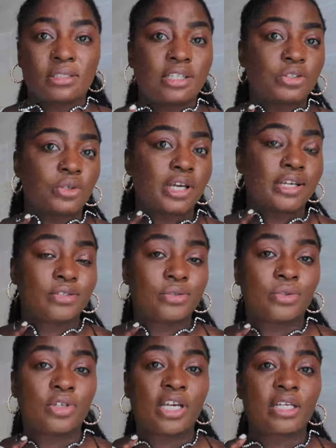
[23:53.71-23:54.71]
That choker is
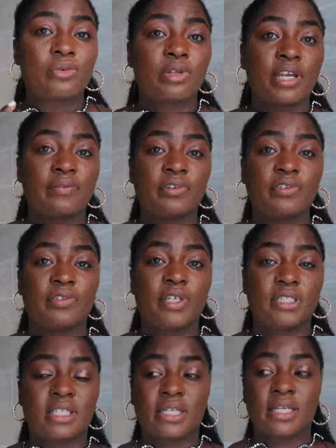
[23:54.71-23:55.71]
so nice with every
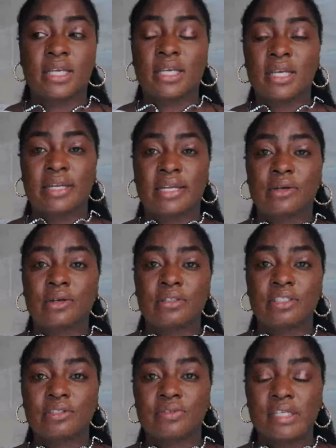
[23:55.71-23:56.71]
dress that, like all
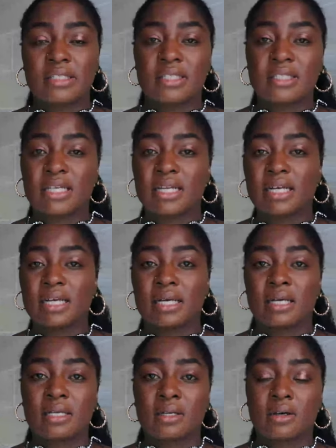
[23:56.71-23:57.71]
these dresses that
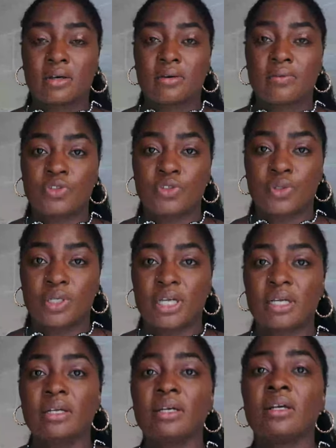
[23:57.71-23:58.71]
are off shoulder,